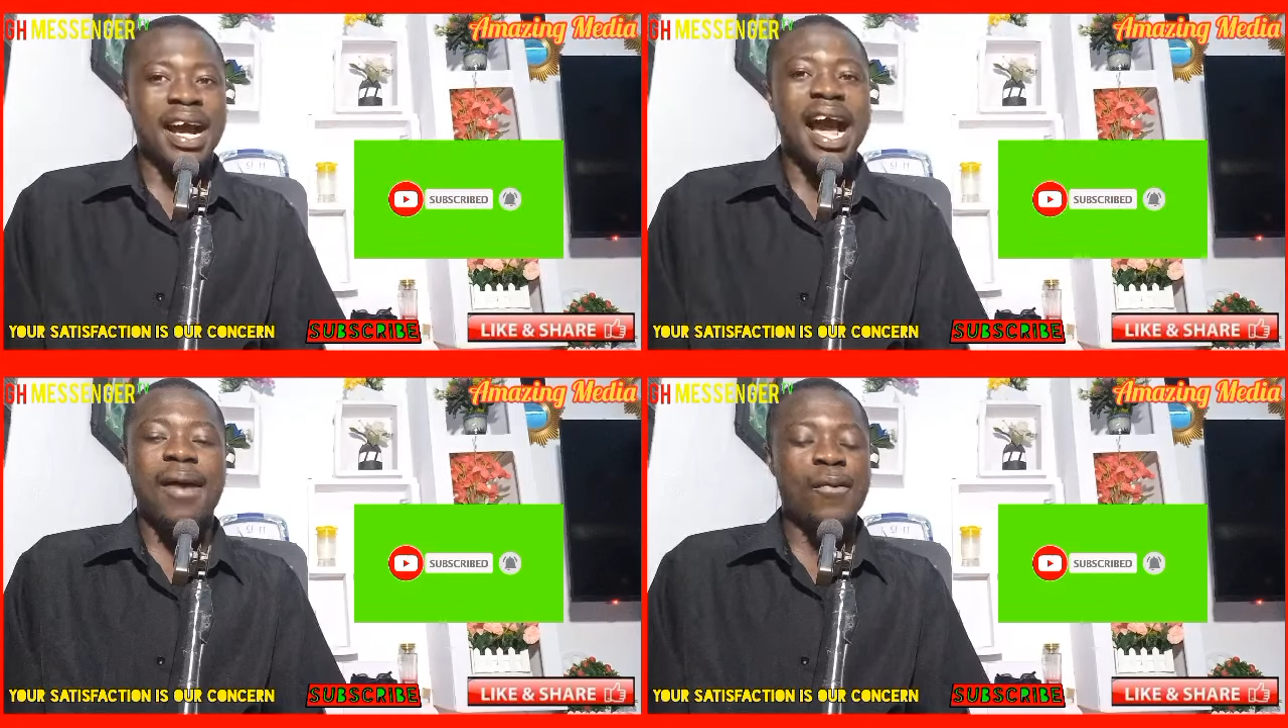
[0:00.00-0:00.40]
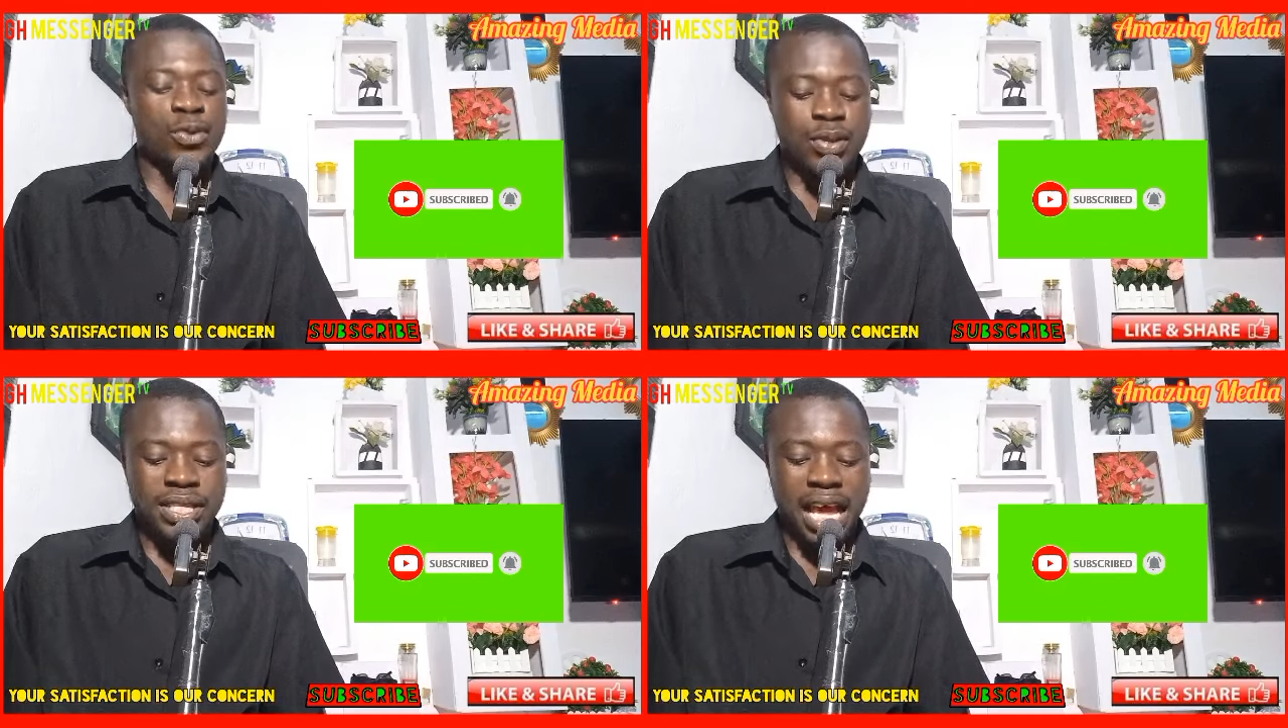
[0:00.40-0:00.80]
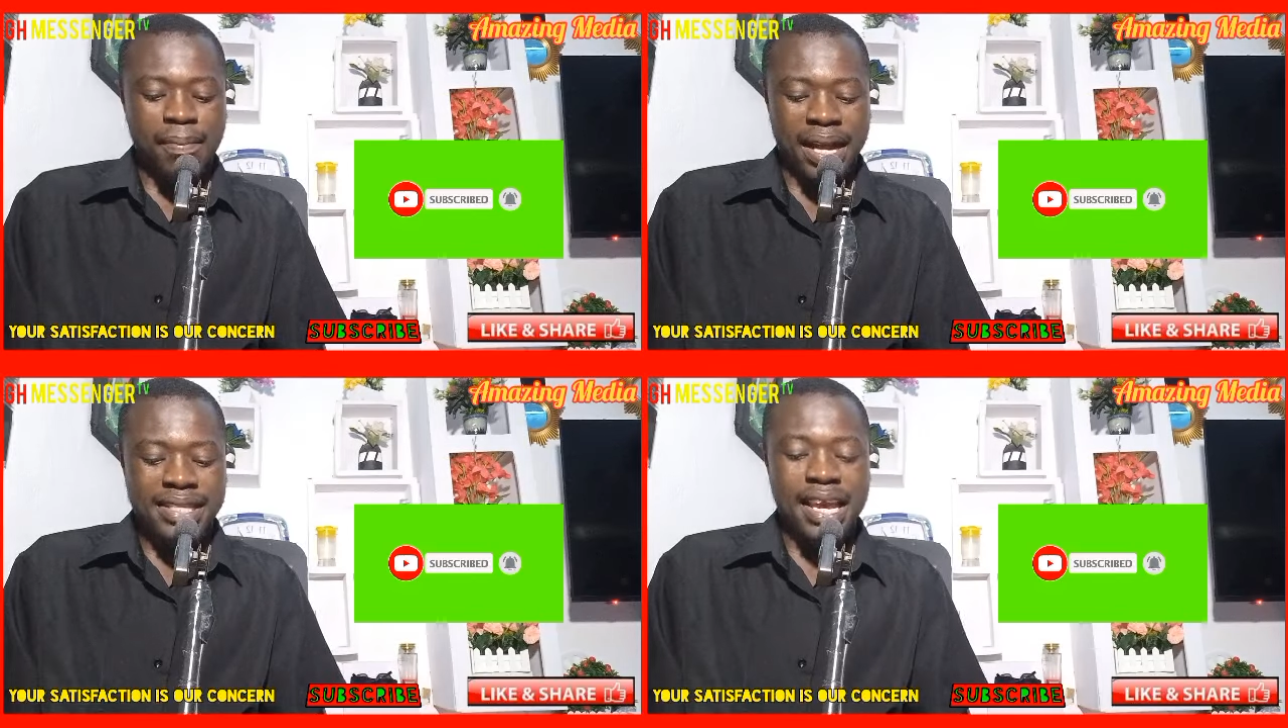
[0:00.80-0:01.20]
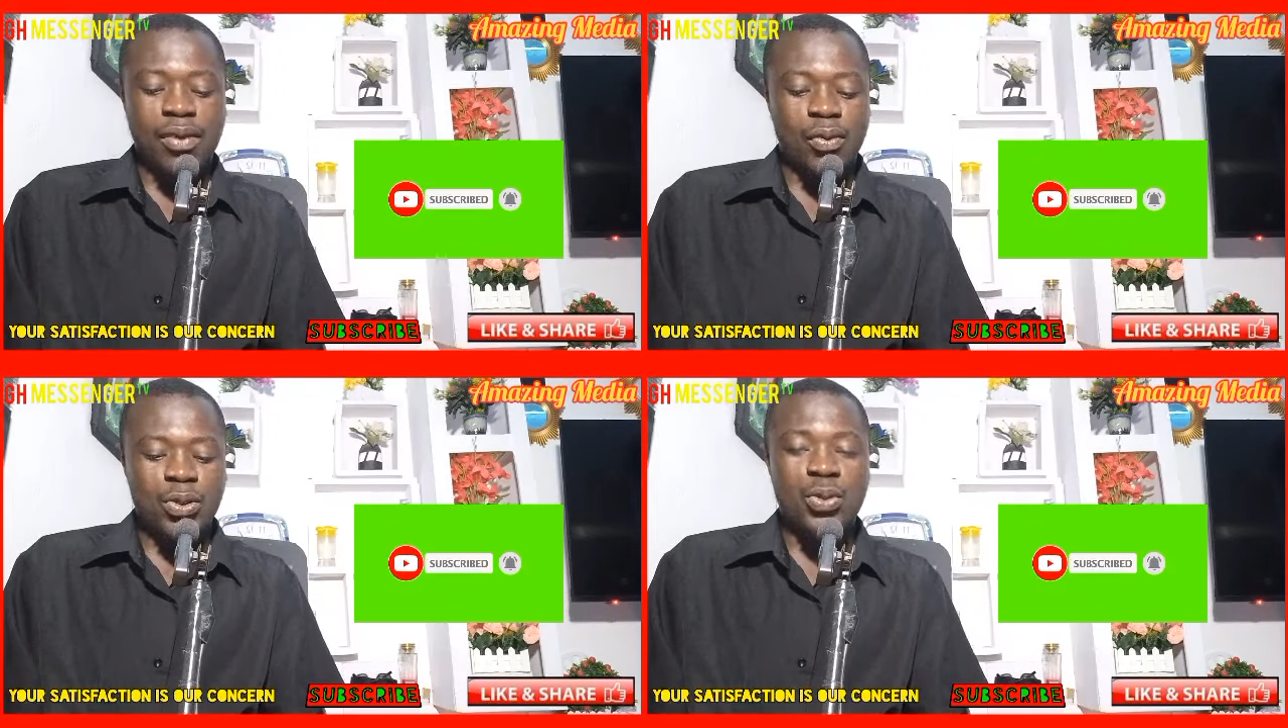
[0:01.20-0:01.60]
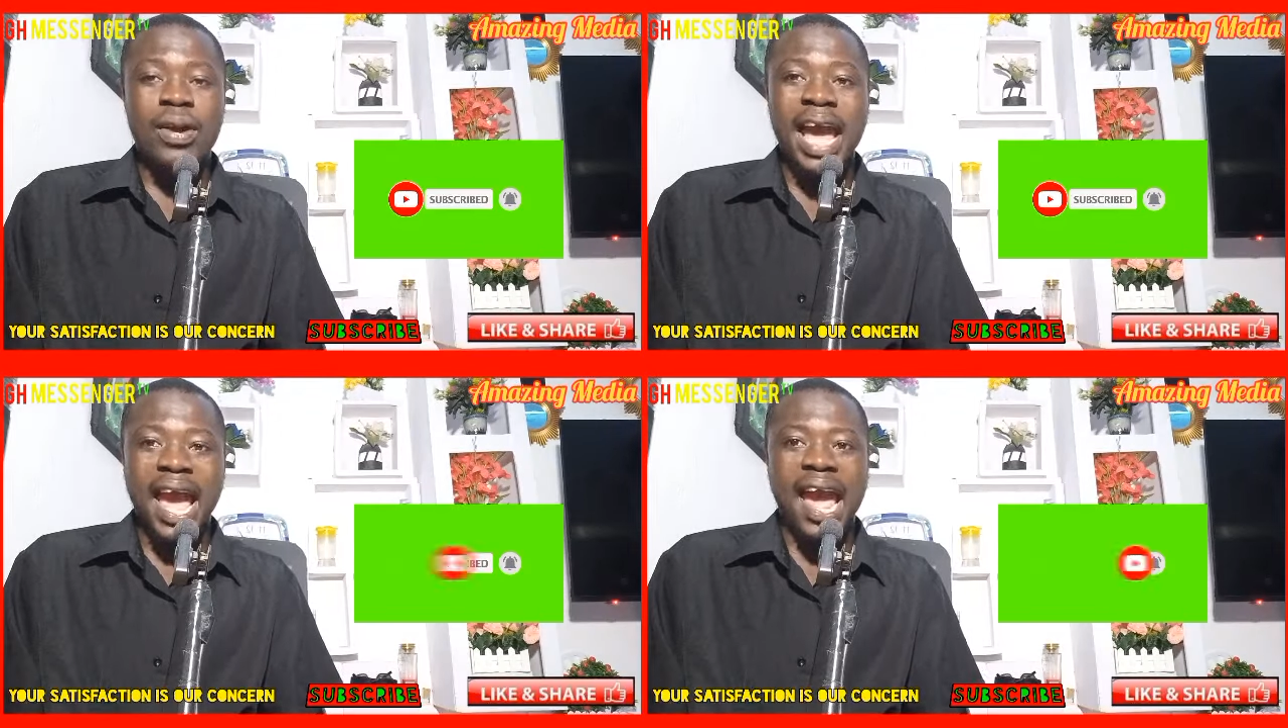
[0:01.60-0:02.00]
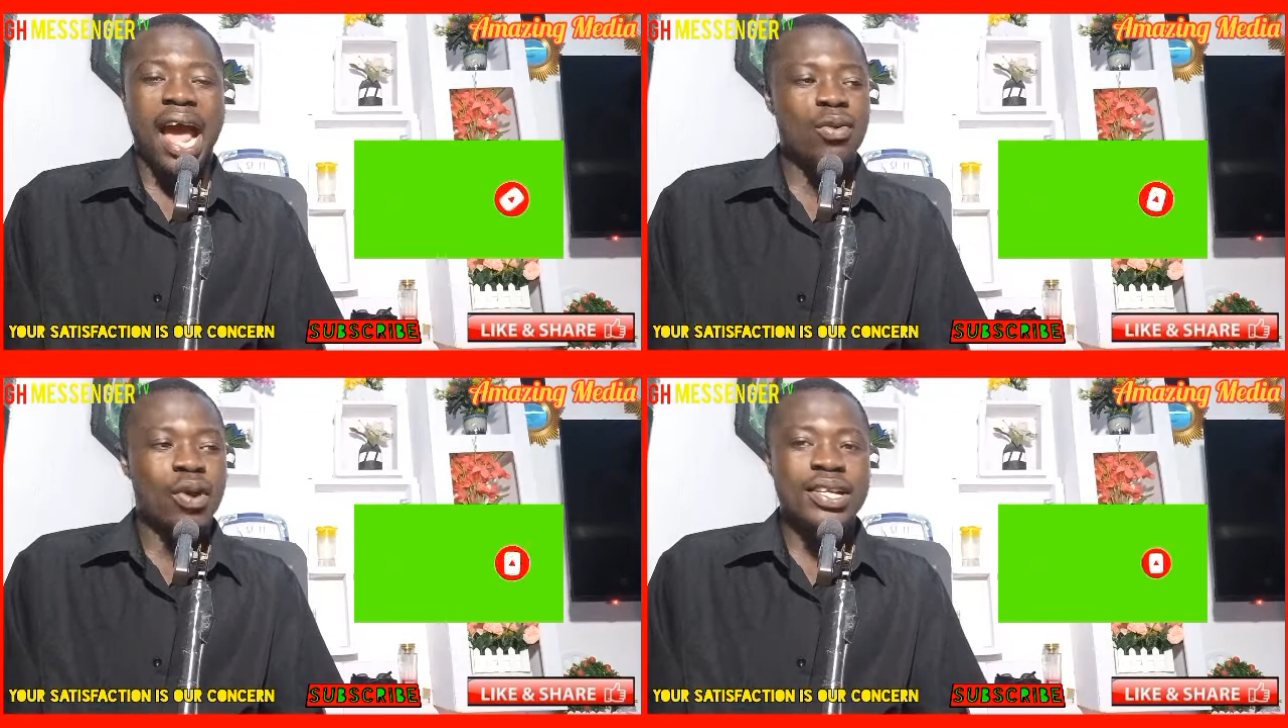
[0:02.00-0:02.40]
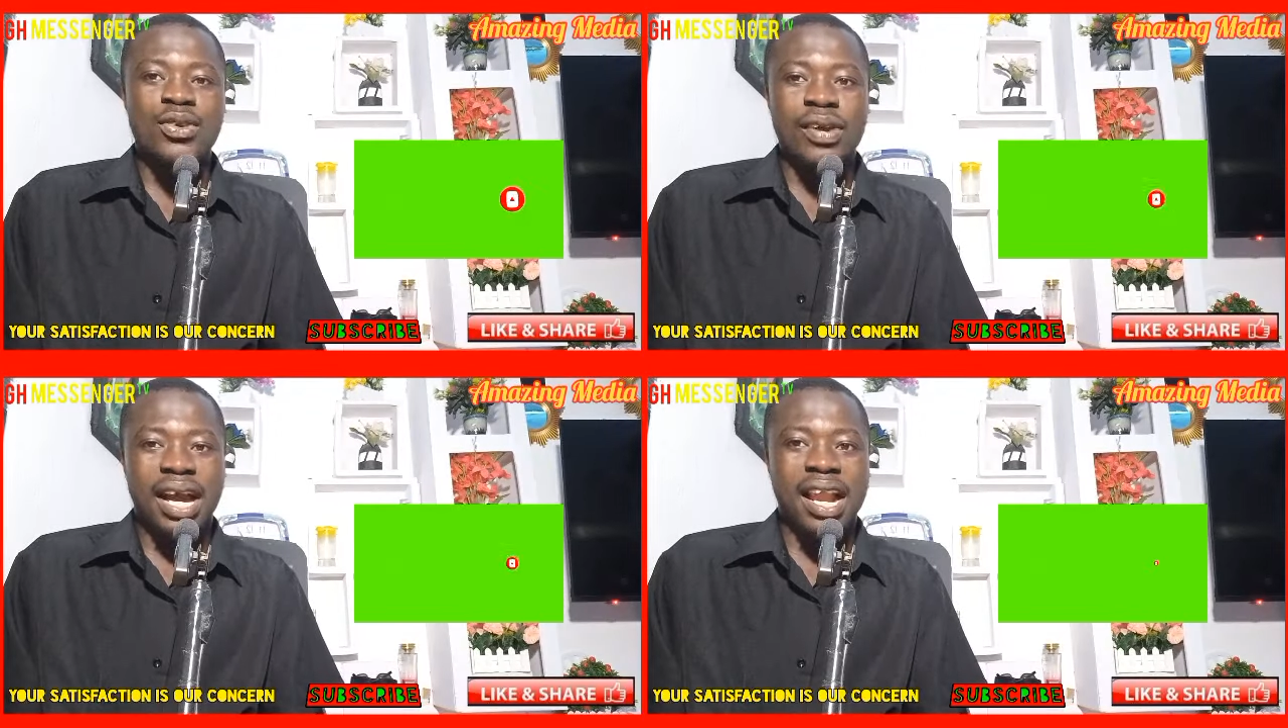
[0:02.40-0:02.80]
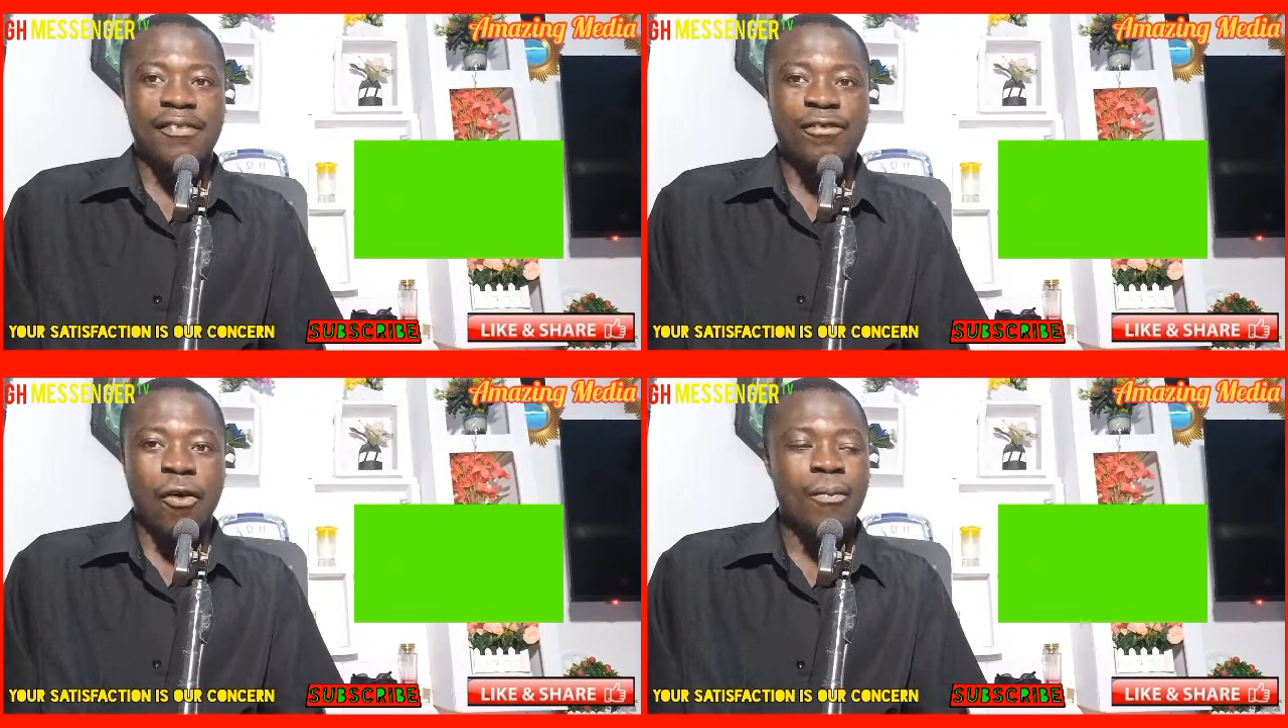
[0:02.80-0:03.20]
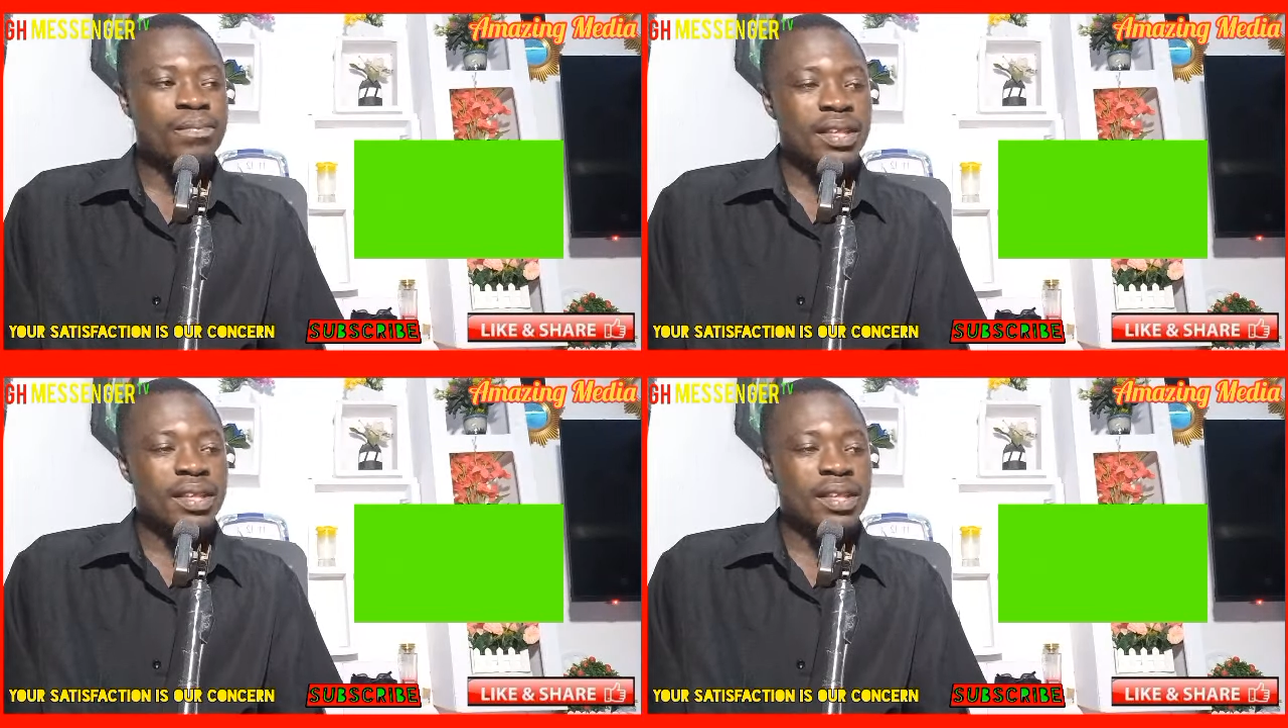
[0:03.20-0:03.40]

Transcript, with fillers: I was so sabat and was so. Hey, I know what you Ghana for